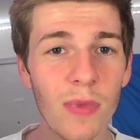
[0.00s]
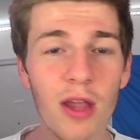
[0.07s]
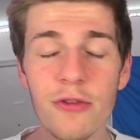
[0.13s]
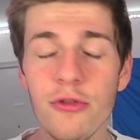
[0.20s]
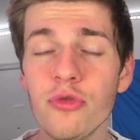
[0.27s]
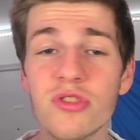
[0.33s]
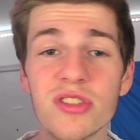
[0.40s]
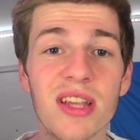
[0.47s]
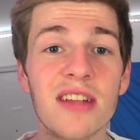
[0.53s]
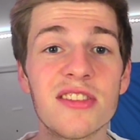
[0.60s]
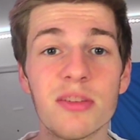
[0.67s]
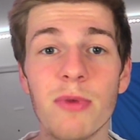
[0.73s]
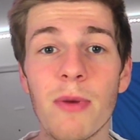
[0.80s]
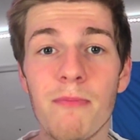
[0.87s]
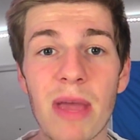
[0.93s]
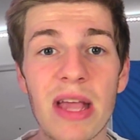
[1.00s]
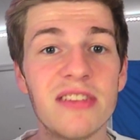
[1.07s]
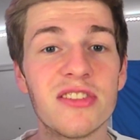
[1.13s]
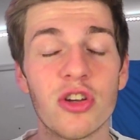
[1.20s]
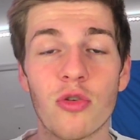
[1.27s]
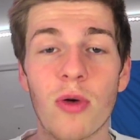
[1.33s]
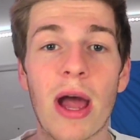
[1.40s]
You just had some
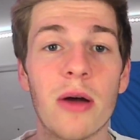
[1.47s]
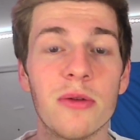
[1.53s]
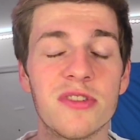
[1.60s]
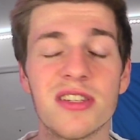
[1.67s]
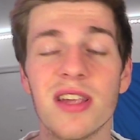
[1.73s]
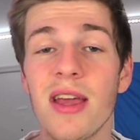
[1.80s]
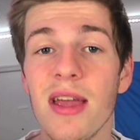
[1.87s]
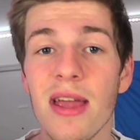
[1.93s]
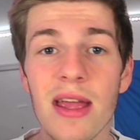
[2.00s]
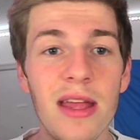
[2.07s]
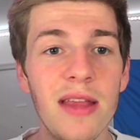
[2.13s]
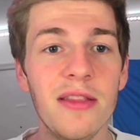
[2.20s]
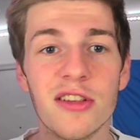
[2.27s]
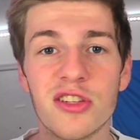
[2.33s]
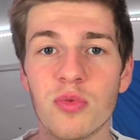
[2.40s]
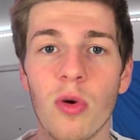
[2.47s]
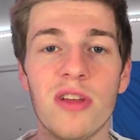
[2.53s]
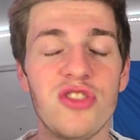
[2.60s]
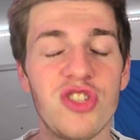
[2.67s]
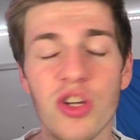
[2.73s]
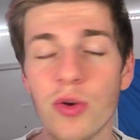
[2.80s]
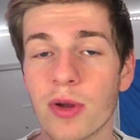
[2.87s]
amazing crowds in this
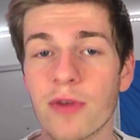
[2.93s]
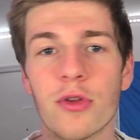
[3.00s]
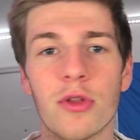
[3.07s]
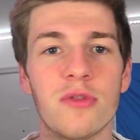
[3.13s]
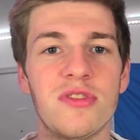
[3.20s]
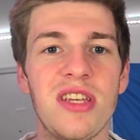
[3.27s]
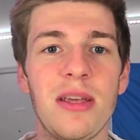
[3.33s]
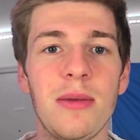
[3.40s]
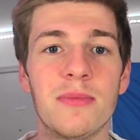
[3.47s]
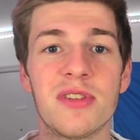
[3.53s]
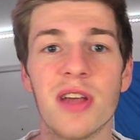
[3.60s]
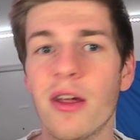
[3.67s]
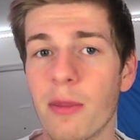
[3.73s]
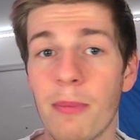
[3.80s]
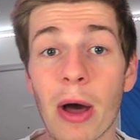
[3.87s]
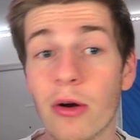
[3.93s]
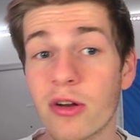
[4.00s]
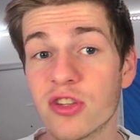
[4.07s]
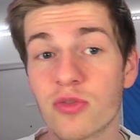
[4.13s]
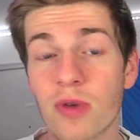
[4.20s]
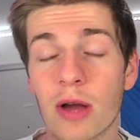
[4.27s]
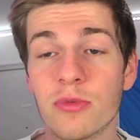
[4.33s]
one cheering for their teams. The
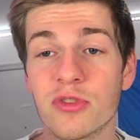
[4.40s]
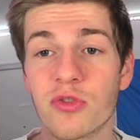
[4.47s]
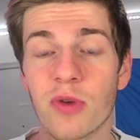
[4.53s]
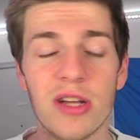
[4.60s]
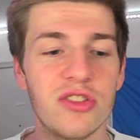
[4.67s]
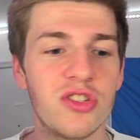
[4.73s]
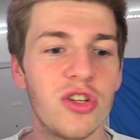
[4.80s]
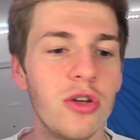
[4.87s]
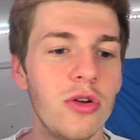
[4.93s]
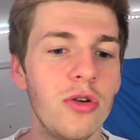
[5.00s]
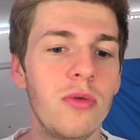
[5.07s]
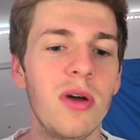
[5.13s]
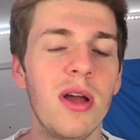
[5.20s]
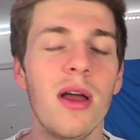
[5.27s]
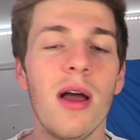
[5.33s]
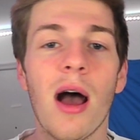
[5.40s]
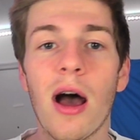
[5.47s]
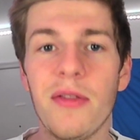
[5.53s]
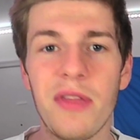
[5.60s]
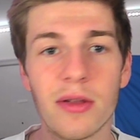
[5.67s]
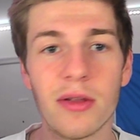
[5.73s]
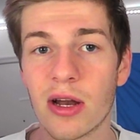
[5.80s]
Pelicans crowd was great too,
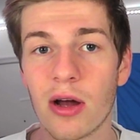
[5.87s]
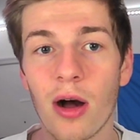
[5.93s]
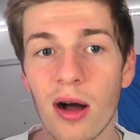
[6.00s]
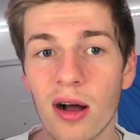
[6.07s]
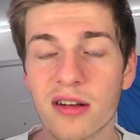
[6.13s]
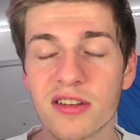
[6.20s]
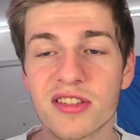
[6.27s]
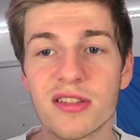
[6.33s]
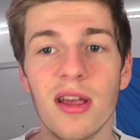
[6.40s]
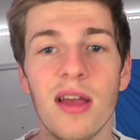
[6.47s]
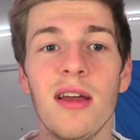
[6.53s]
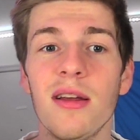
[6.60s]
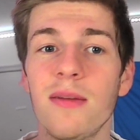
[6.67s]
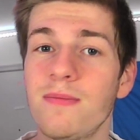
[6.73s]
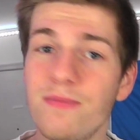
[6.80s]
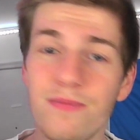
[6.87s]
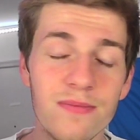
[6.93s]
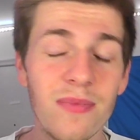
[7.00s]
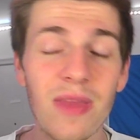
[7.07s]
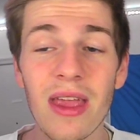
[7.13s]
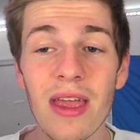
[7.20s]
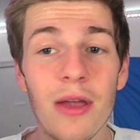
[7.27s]
the Atlanta Hawks.
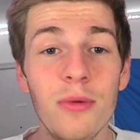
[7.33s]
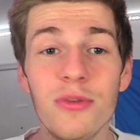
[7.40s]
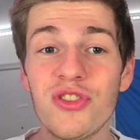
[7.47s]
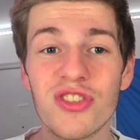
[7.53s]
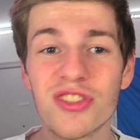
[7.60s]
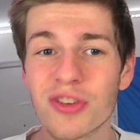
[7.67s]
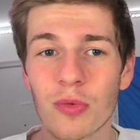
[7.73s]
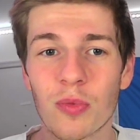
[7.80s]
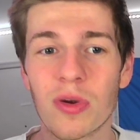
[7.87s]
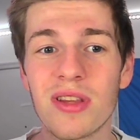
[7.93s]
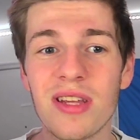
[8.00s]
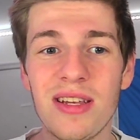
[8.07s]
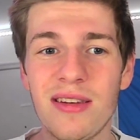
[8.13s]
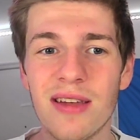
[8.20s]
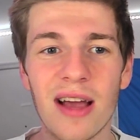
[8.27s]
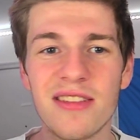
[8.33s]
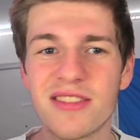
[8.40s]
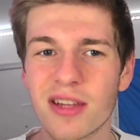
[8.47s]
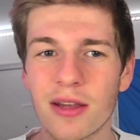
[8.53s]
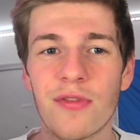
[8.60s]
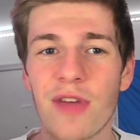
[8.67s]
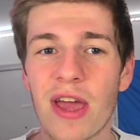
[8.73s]
It was just a really nice
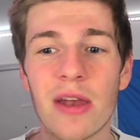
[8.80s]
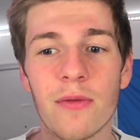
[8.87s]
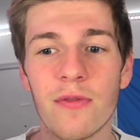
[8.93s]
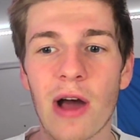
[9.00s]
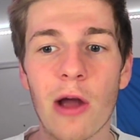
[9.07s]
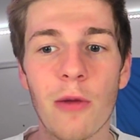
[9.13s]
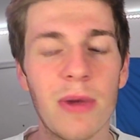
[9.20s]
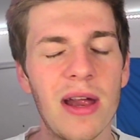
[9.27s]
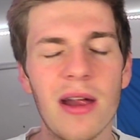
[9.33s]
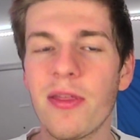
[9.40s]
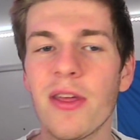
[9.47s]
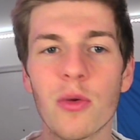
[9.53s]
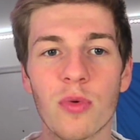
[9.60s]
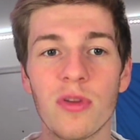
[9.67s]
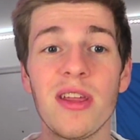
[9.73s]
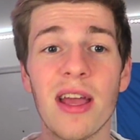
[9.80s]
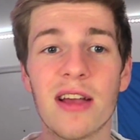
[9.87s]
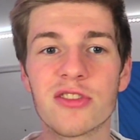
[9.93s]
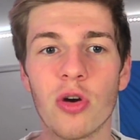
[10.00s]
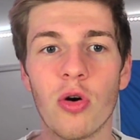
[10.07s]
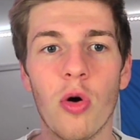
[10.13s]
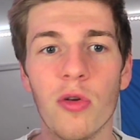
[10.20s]
like fan environment. And I think really
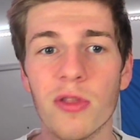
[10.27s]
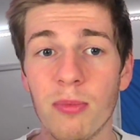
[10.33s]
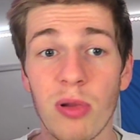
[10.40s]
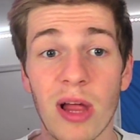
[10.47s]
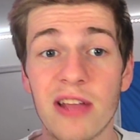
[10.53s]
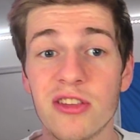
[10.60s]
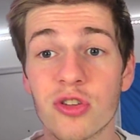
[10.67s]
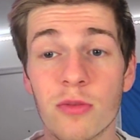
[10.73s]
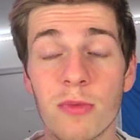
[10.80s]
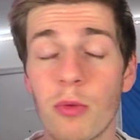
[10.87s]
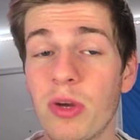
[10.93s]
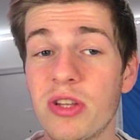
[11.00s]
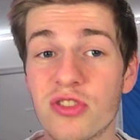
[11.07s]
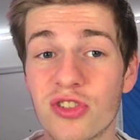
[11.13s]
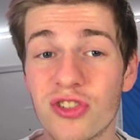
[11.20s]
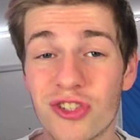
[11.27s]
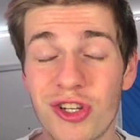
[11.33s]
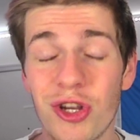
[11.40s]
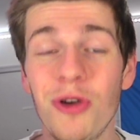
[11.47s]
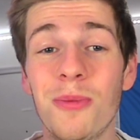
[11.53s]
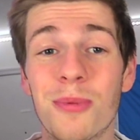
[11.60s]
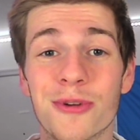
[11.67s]
as a whole, the play-in tournament went
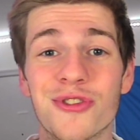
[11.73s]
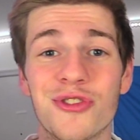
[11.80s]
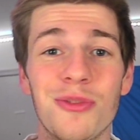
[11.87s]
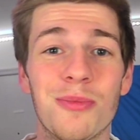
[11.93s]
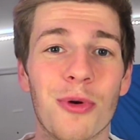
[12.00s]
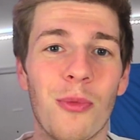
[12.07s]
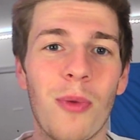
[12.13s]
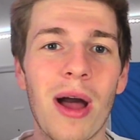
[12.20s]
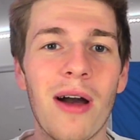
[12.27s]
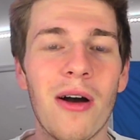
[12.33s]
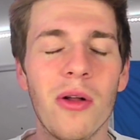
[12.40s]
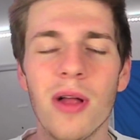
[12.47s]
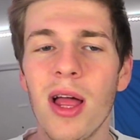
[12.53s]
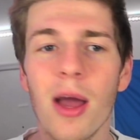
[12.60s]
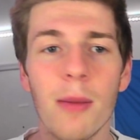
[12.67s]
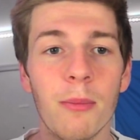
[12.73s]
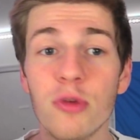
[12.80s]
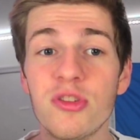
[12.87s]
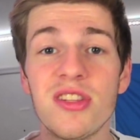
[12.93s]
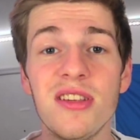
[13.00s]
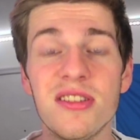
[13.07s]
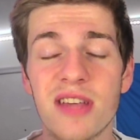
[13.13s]
super, super well.
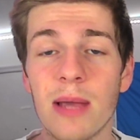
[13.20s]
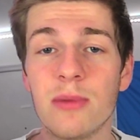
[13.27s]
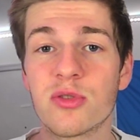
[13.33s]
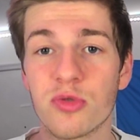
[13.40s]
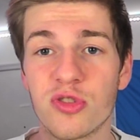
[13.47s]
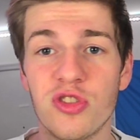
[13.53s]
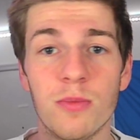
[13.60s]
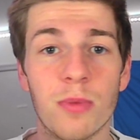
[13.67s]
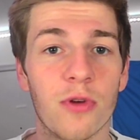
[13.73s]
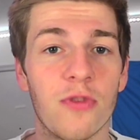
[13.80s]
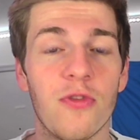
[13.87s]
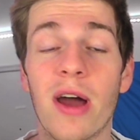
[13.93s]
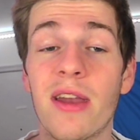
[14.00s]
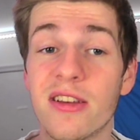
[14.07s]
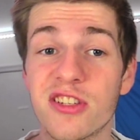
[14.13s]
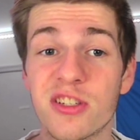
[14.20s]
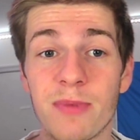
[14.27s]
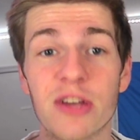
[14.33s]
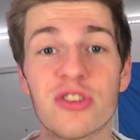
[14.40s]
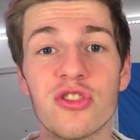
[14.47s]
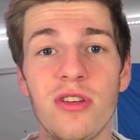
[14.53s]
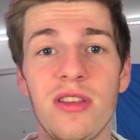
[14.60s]
Most of these games were super fun,
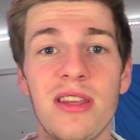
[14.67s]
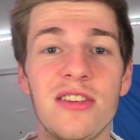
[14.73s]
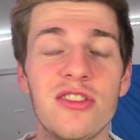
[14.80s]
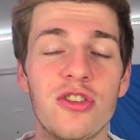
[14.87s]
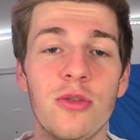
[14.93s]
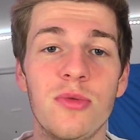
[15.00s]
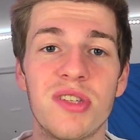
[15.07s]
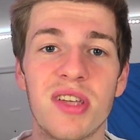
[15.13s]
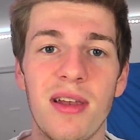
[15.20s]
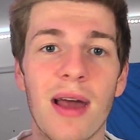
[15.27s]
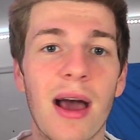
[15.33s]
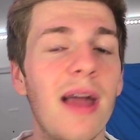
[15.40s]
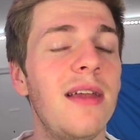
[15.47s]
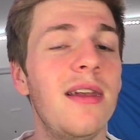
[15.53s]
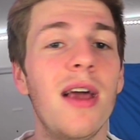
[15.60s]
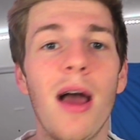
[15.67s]
especially these two tonight.